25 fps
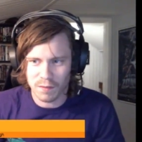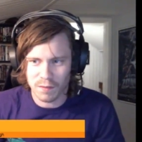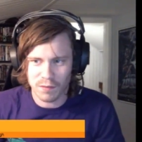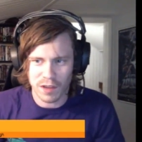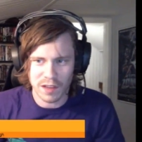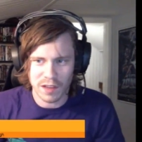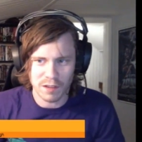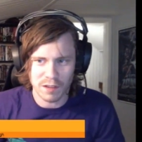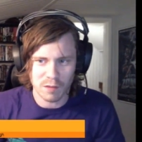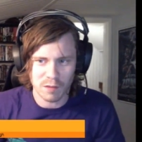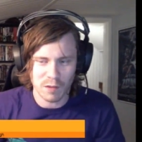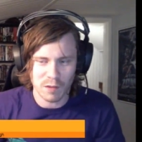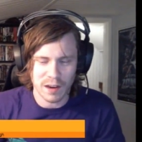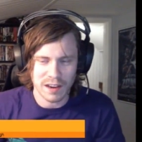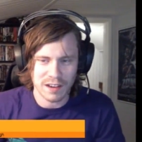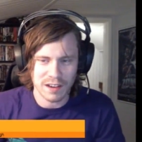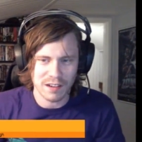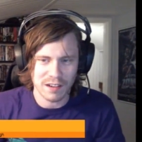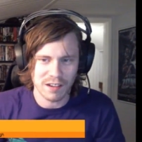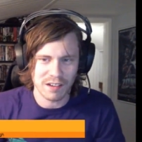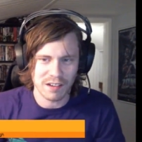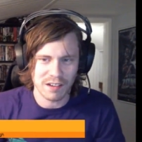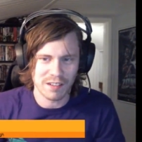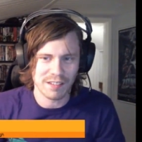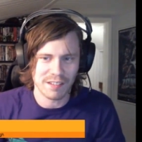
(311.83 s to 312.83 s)
vinyl
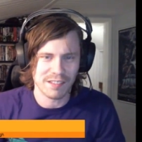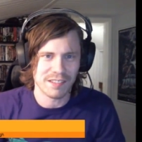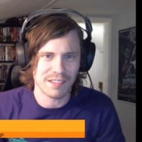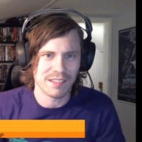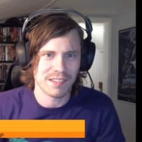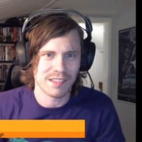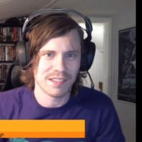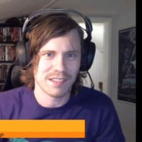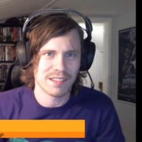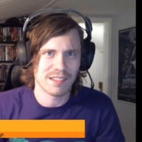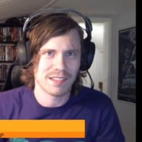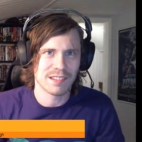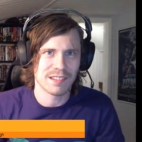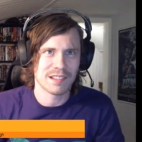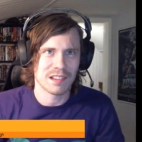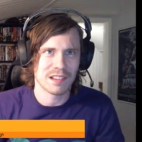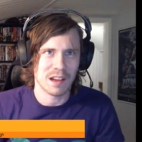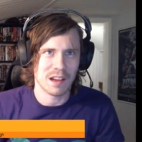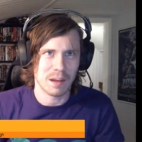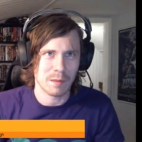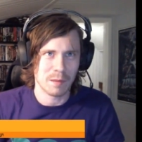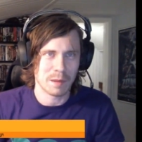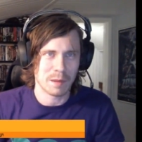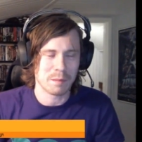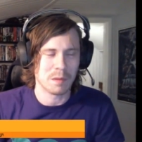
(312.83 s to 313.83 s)
records,
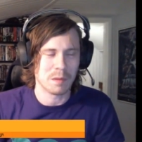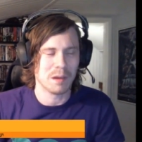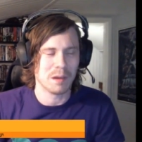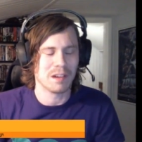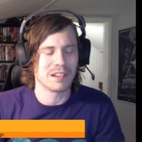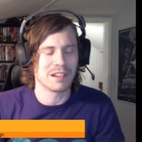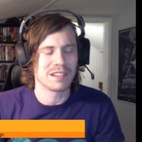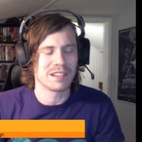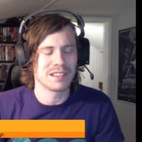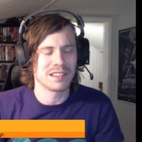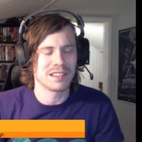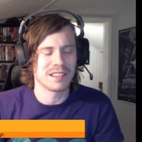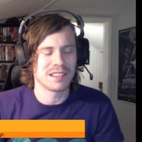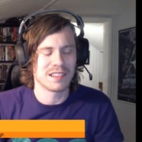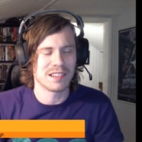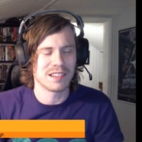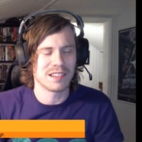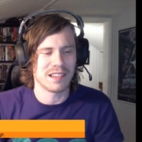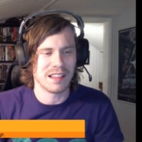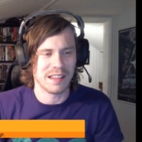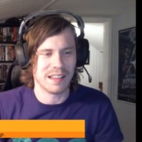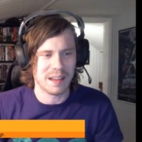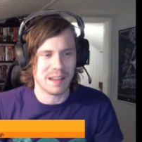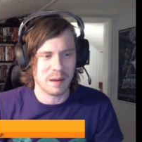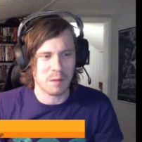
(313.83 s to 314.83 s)
comic books,
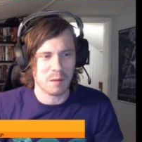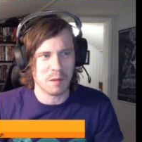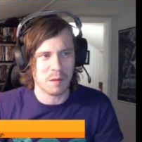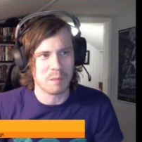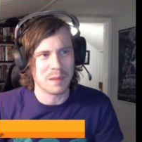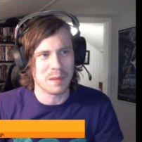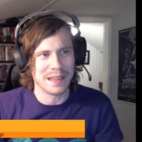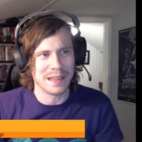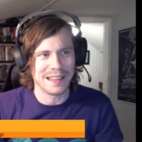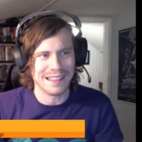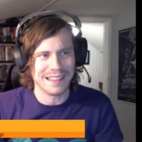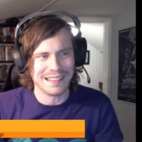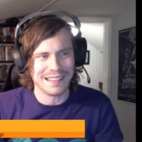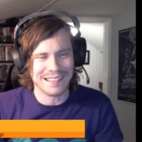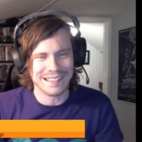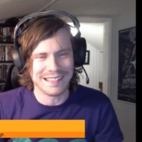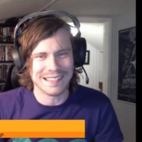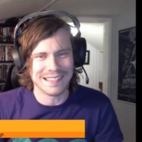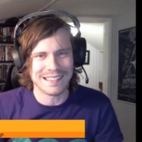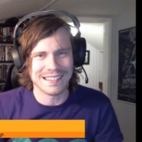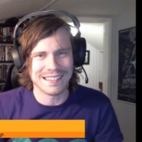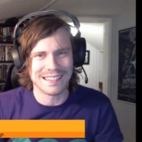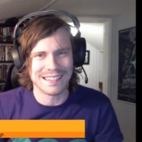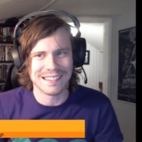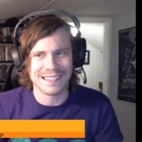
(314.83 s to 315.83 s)
enamel
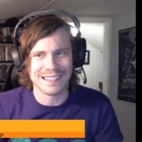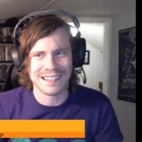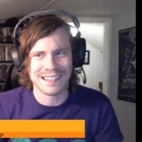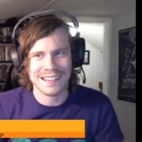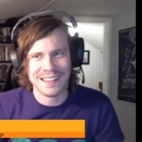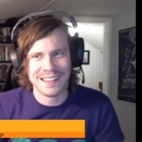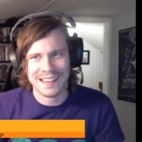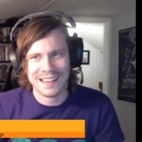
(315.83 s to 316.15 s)
pins,